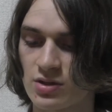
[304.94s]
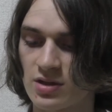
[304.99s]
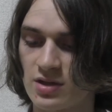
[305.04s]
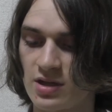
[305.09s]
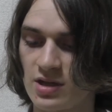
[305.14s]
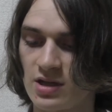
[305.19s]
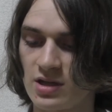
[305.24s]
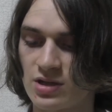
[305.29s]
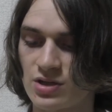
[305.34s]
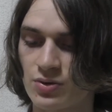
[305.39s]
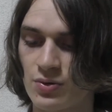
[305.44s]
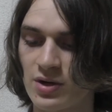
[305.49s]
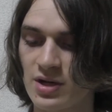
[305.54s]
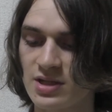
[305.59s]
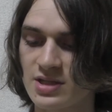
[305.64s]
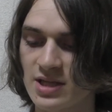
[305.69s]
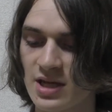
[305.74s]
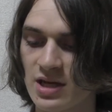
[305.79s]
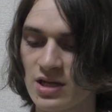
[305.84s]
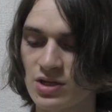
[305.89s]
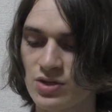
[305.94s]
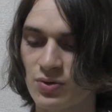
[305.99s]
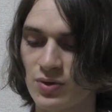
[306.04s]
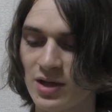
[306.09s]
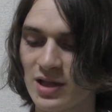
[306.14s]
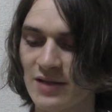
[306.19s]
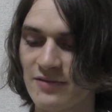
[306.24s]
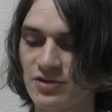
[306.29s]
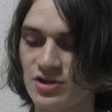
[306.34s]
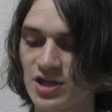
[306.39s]
the
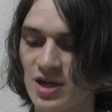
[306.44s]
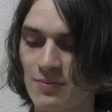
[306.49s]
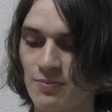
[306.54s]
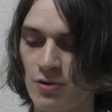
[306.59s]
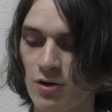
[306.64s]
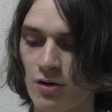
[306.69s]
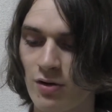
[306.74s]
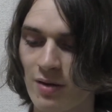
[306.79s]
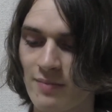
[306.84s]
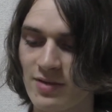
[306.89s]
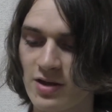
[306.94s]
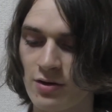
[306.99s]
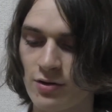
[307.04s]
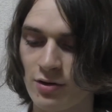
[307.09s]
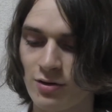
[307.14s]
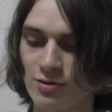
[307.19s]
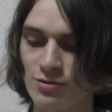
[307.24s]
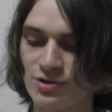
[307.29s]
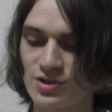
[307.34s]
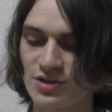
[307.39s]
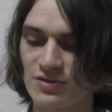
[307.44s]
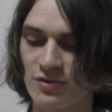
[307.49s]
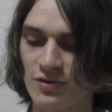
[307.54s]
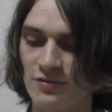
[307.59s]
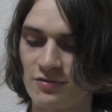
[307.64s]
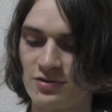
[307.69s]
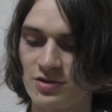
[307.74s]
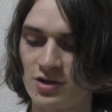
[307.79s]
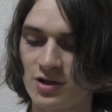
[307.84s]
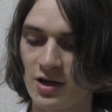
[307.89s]
2010-2011 JET program year, inclusive
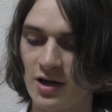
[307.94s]
of